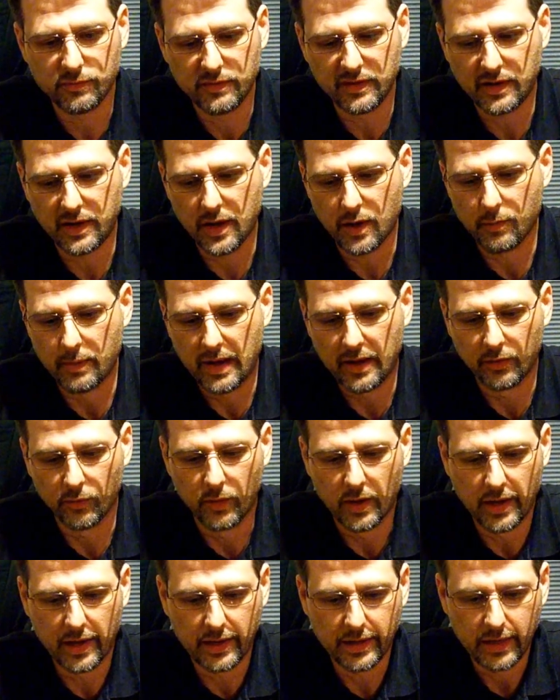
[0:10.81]
video, by the
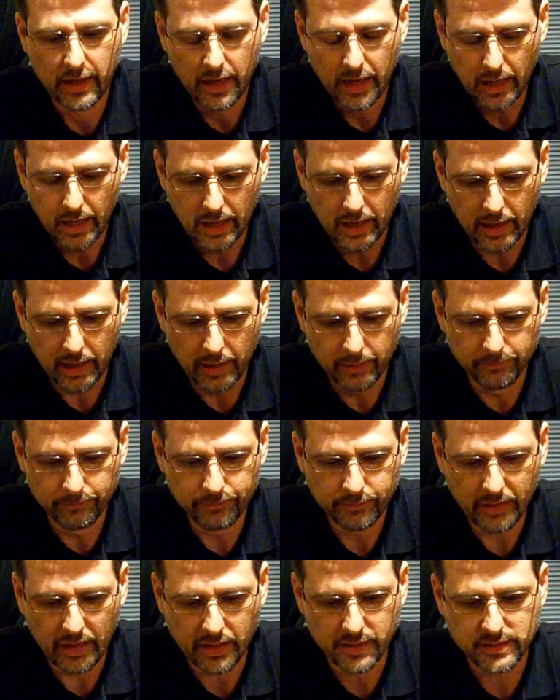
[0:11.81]
way. I
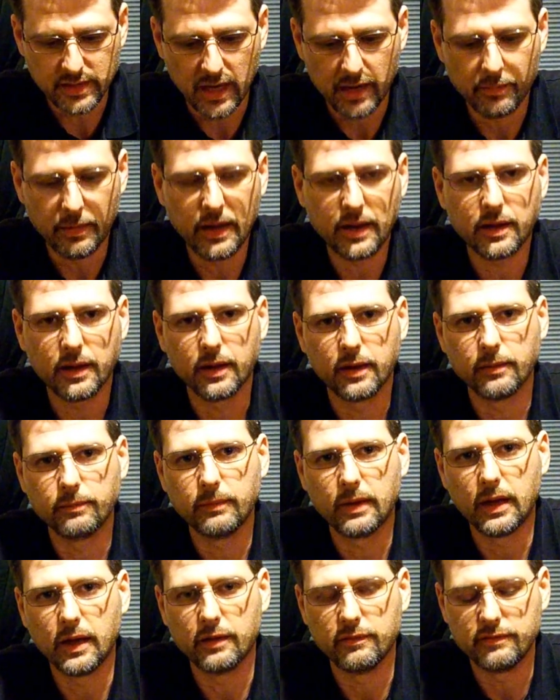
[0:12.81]
decided to make
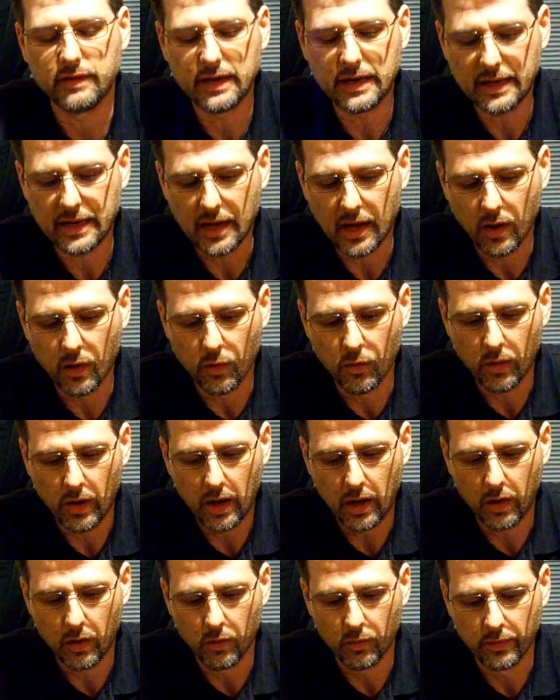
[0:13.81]
a video
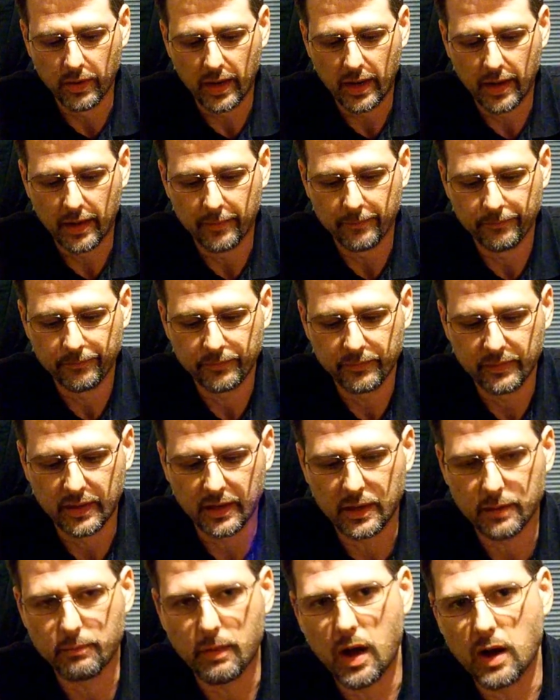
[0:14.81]
on the
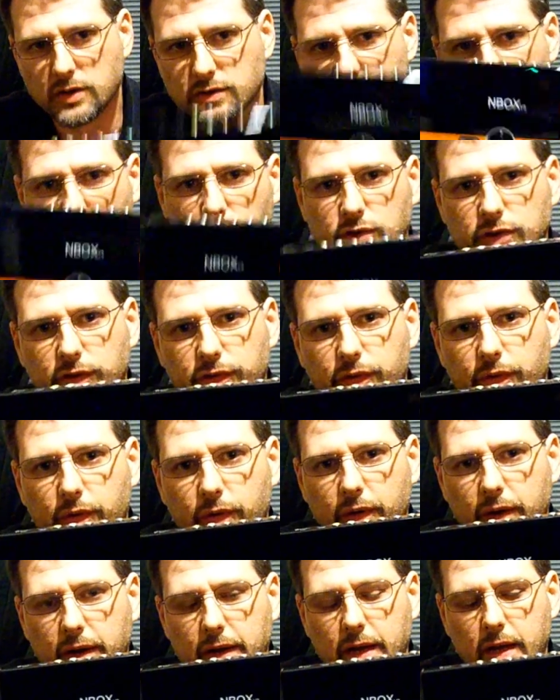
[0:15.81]
NBOX version
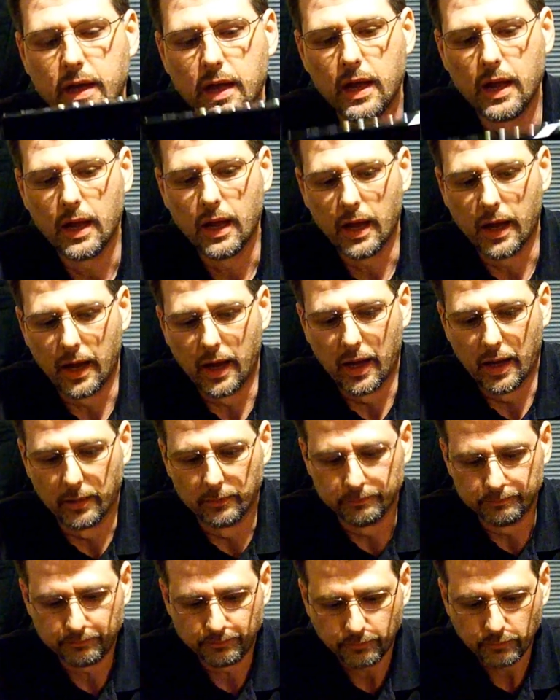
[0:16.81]
3.
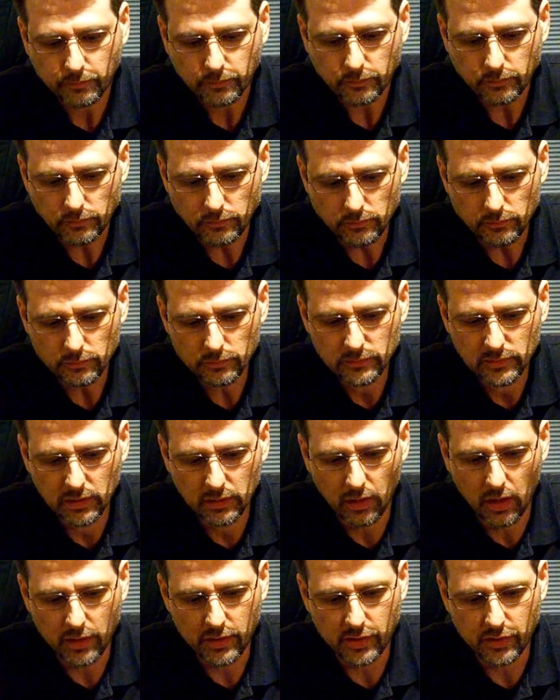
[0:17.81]
A
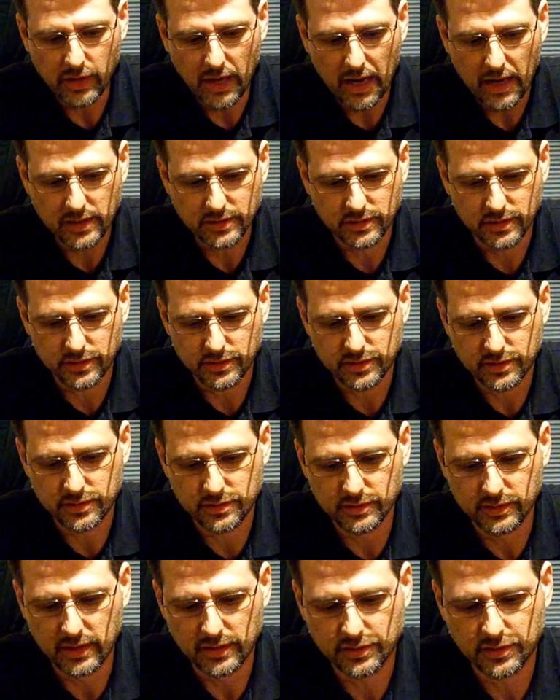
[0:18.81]
lot of you guys
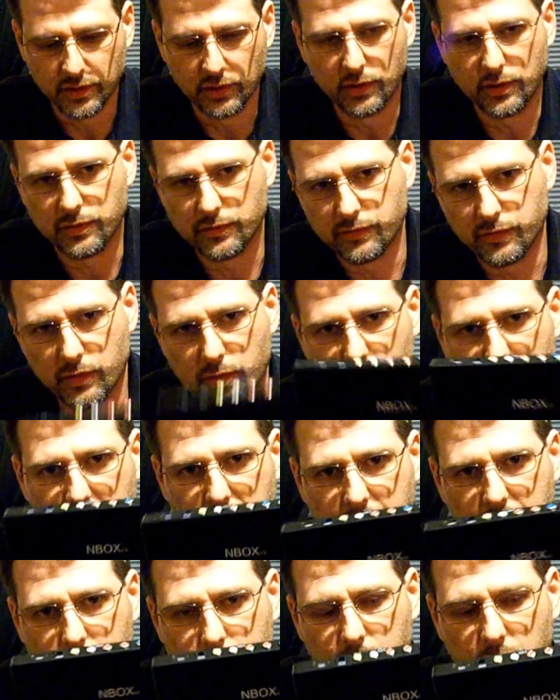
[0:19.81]
that's looking for a
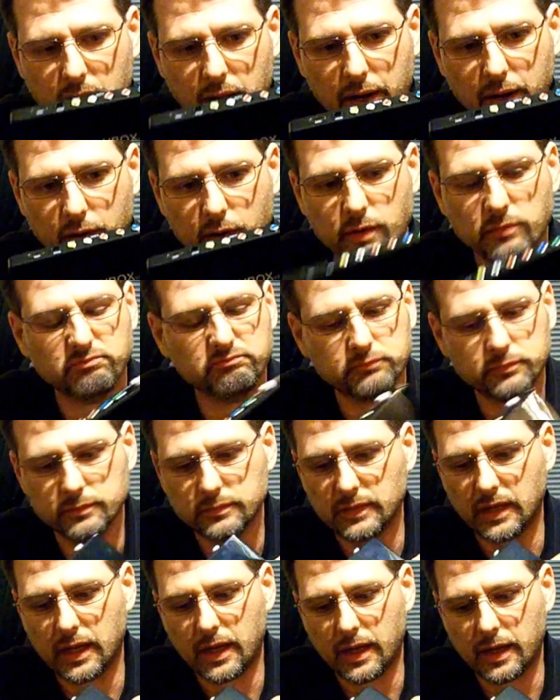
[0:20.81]
media player,
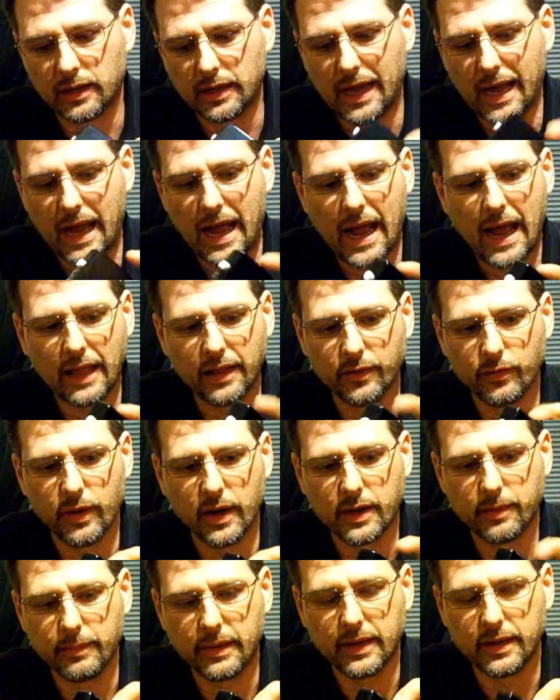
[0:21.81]
I highly
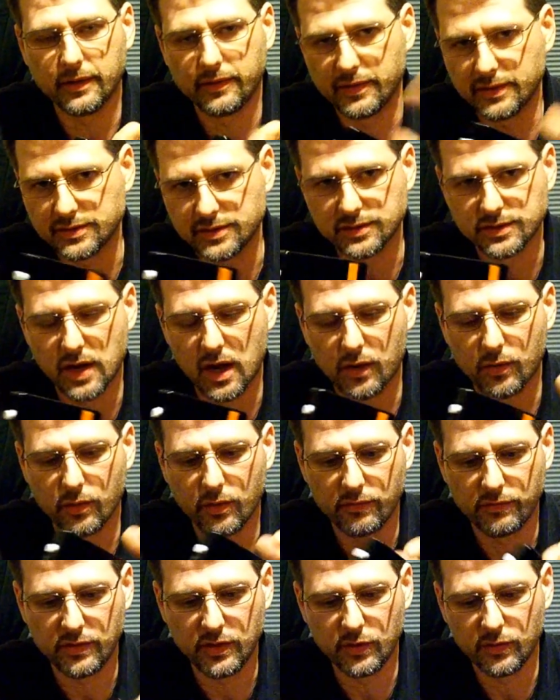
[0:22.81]
recommend it. This is not a
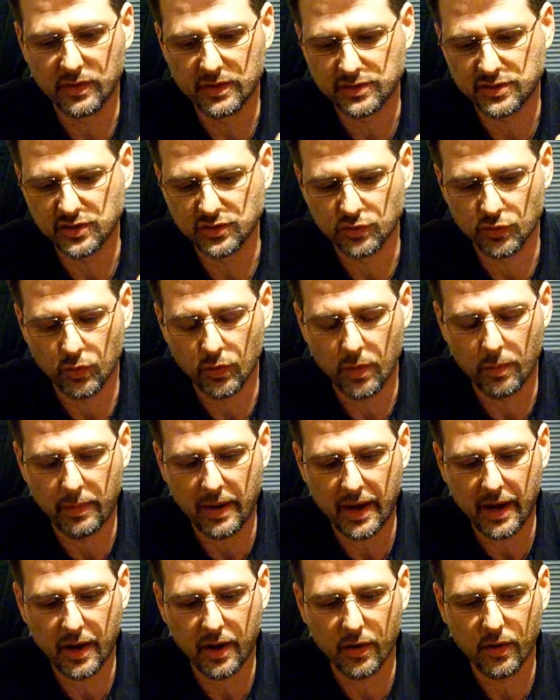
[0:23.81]
review, this is a
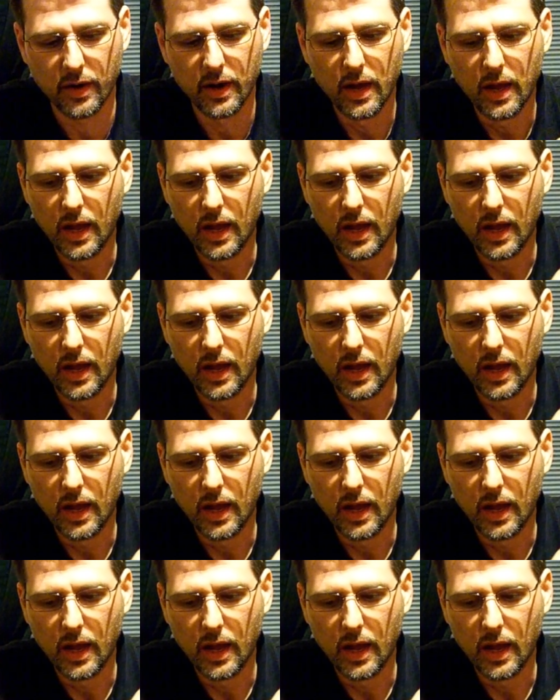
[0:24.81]
repair.